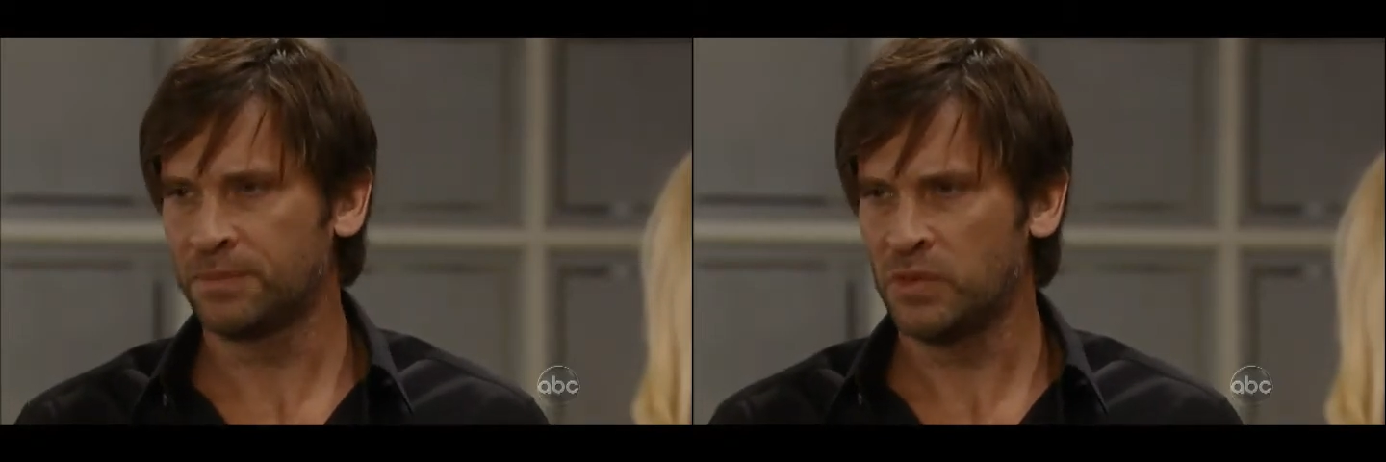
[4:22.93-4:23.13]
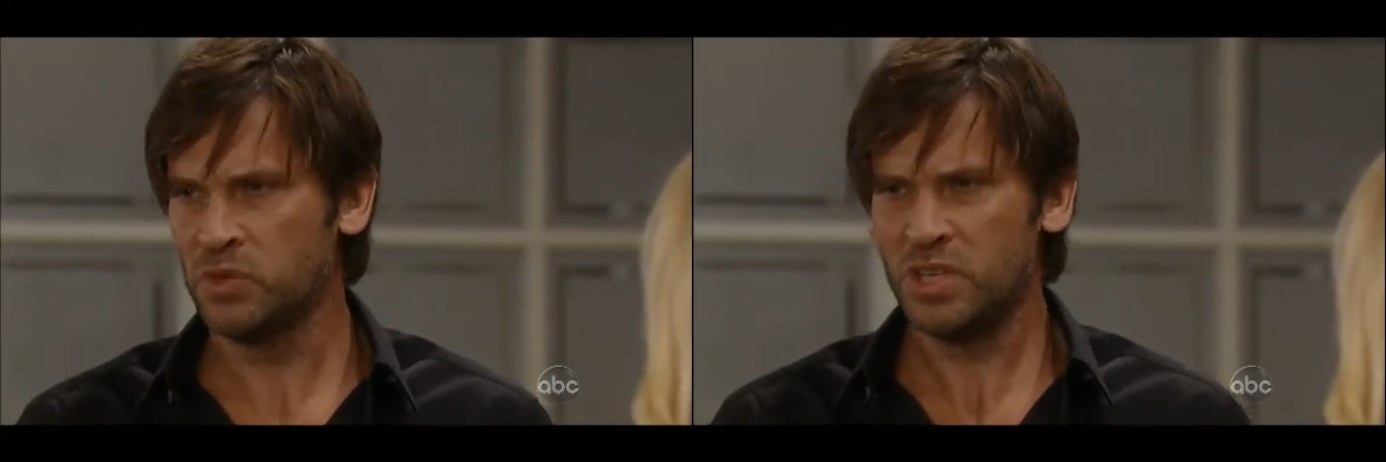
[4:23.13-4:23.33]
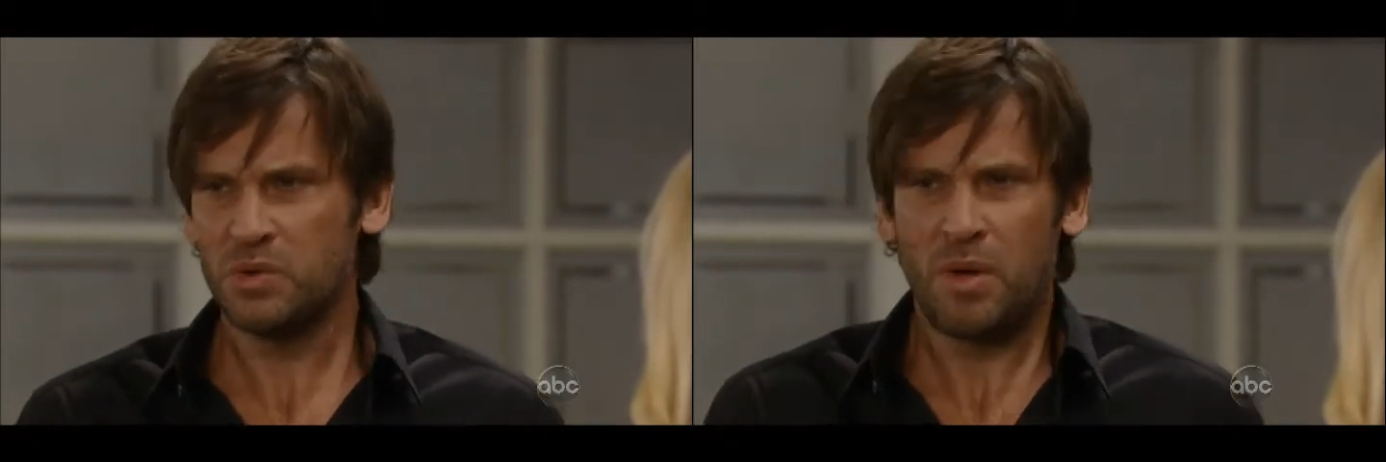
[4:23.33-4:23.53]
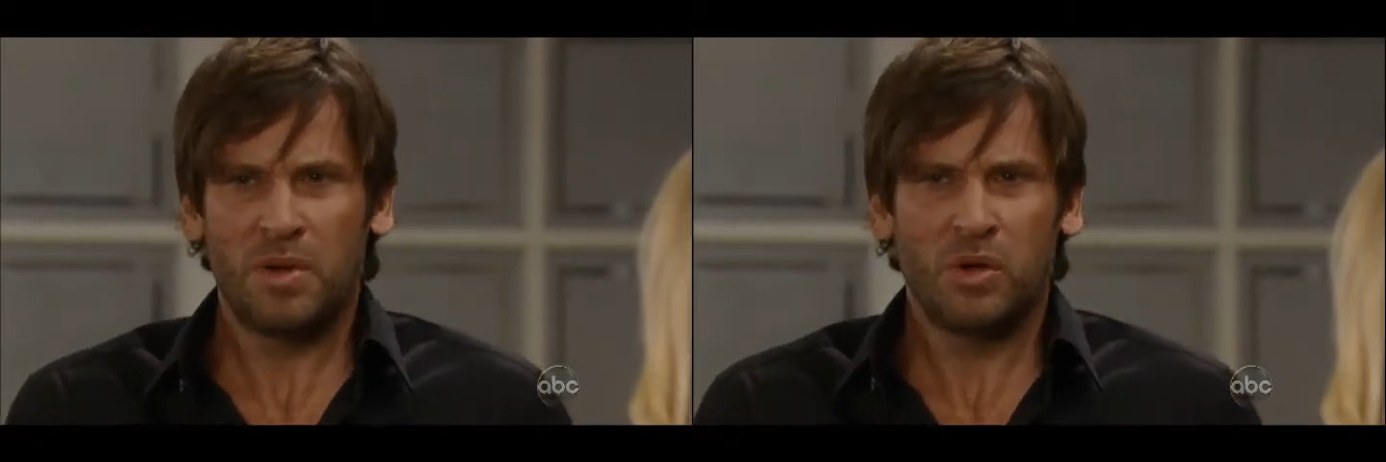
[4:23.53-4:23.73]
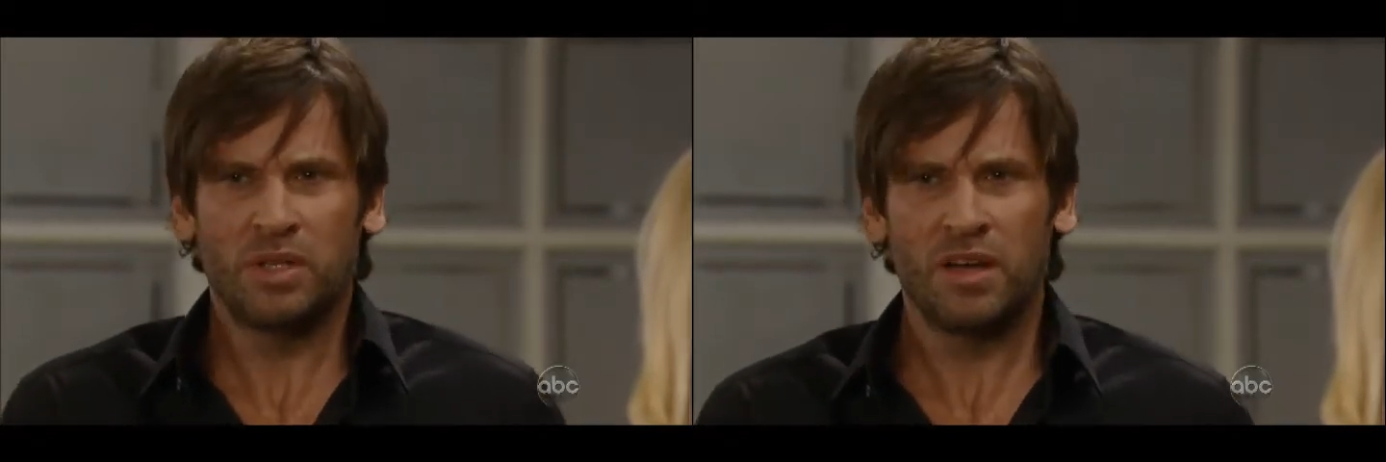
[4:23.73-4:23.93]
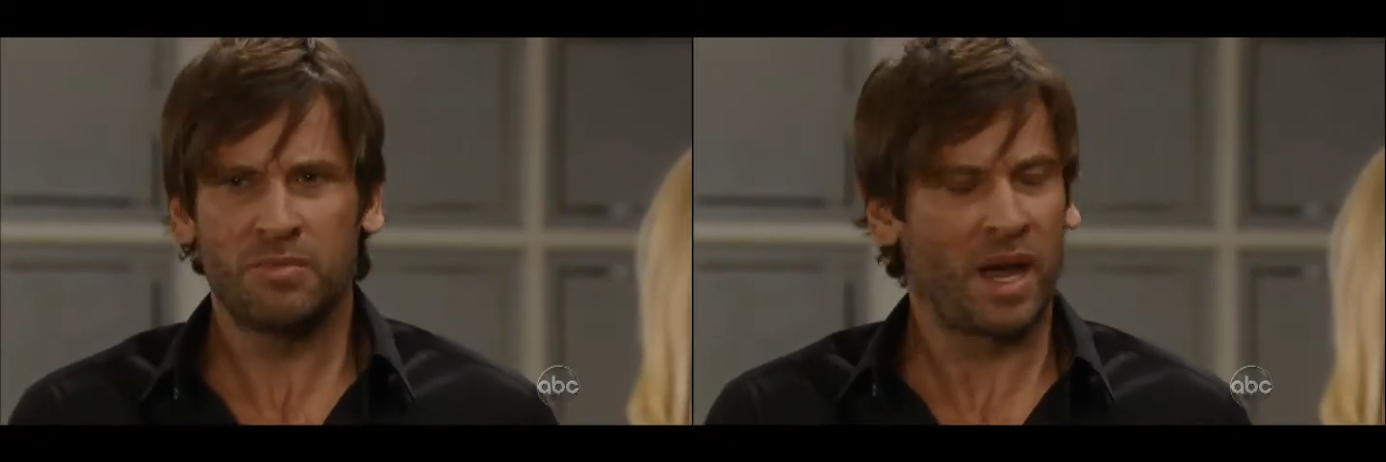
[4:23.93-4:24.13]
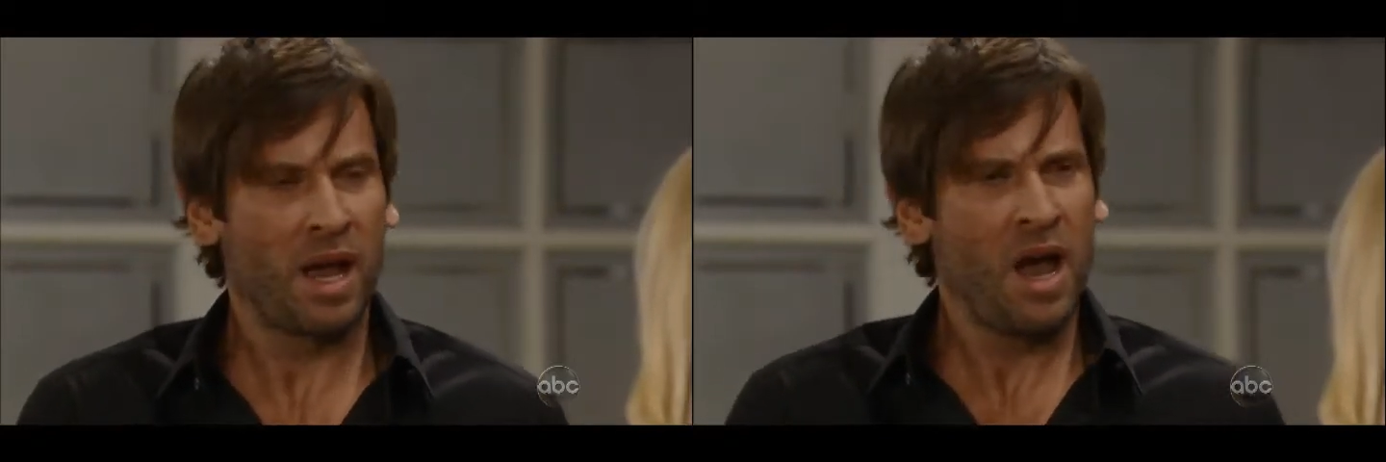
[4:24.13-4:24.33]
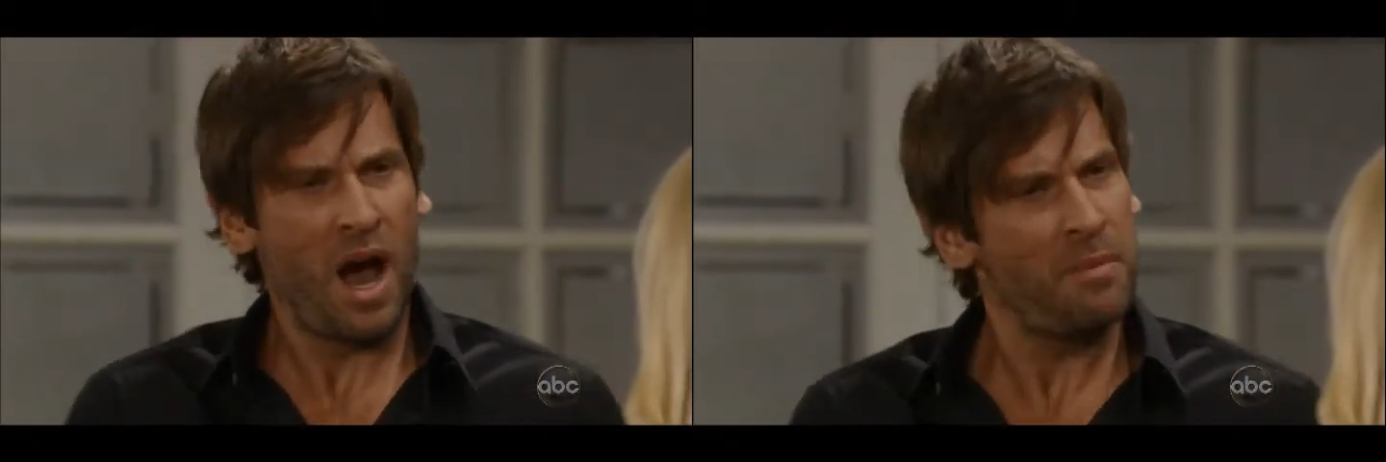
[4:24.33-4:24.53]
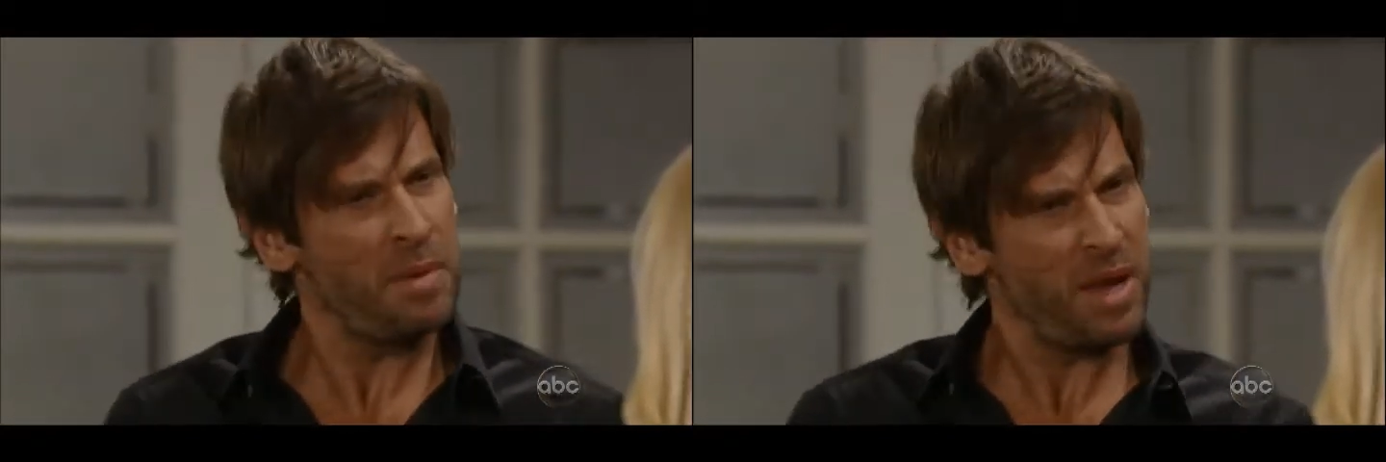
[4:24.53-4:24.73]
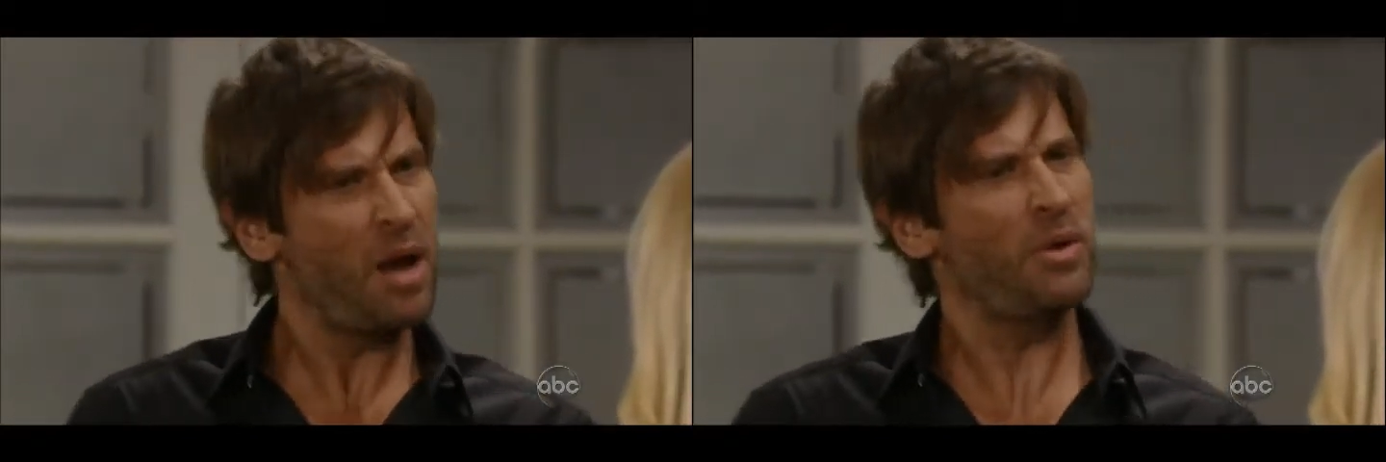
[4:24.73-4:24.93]
Who says I want my old life back?
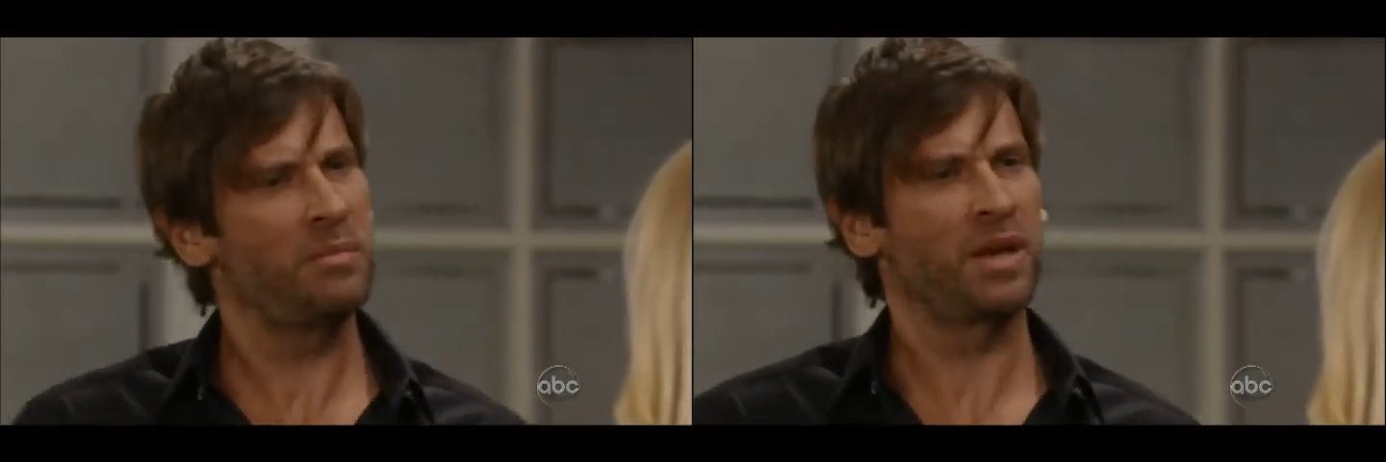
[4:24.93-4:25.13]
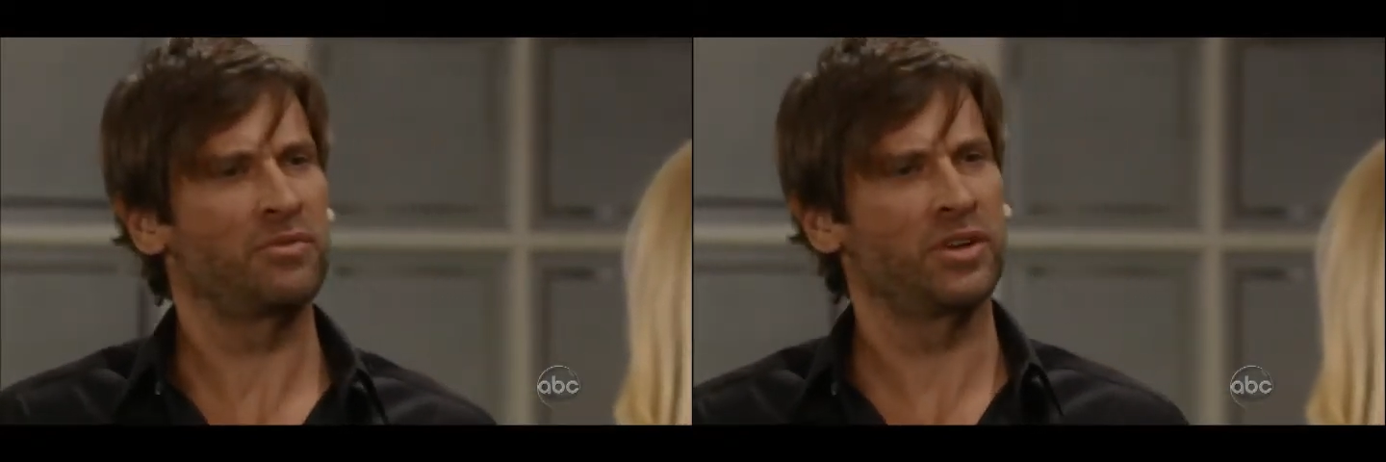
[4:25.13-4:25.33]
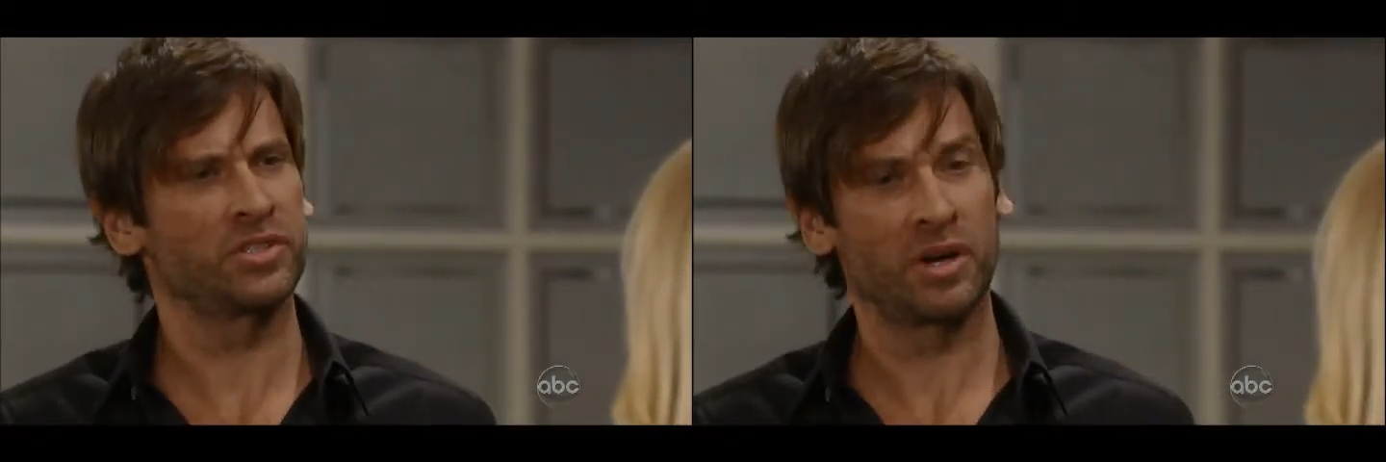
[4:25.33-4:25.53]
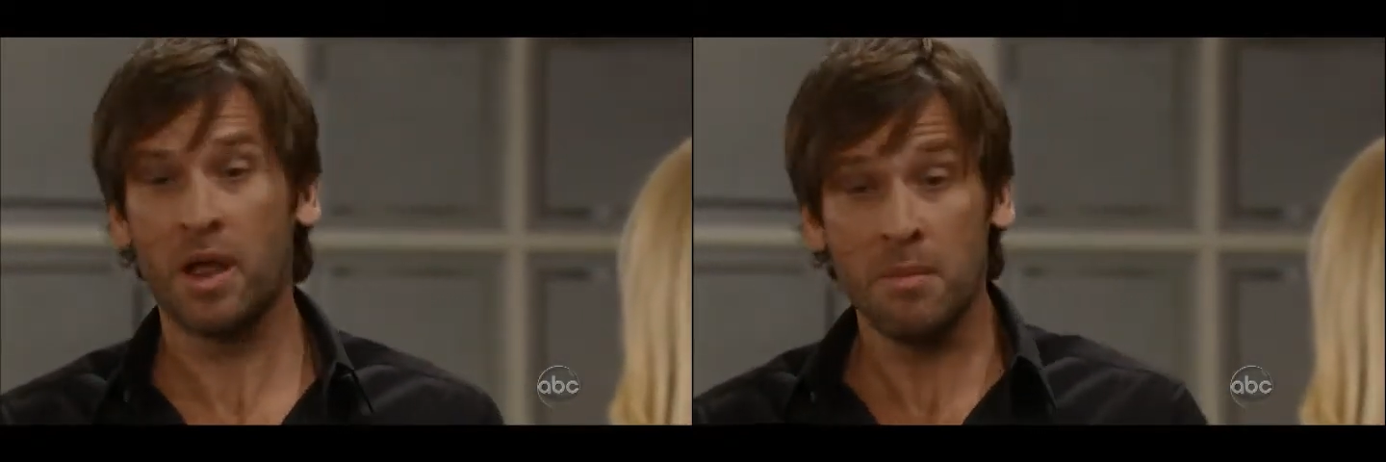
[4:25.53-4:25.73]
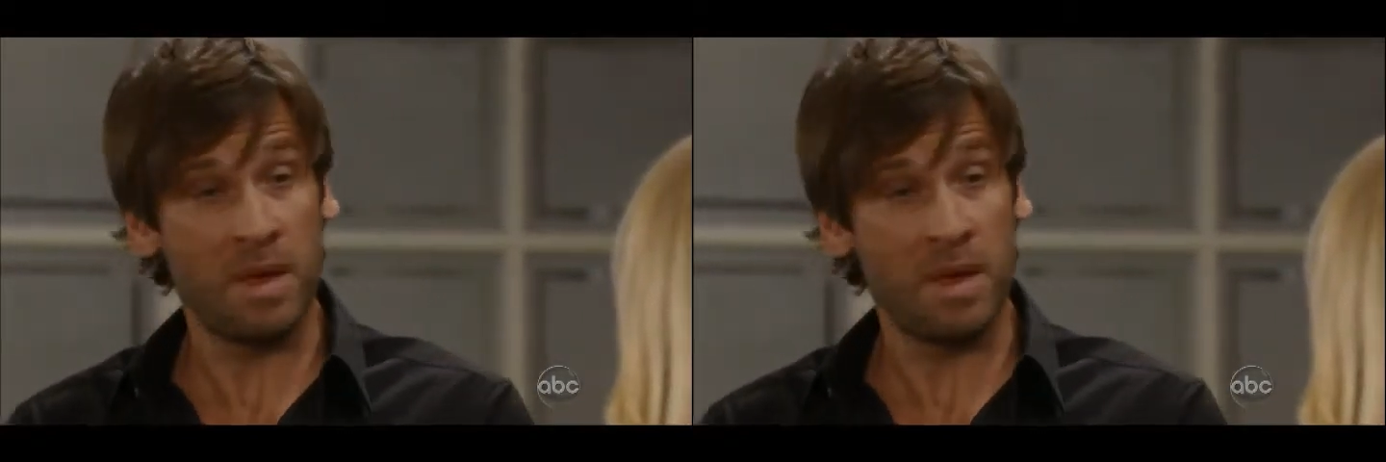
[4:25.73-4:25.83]
Maybe I want to make a fresh start.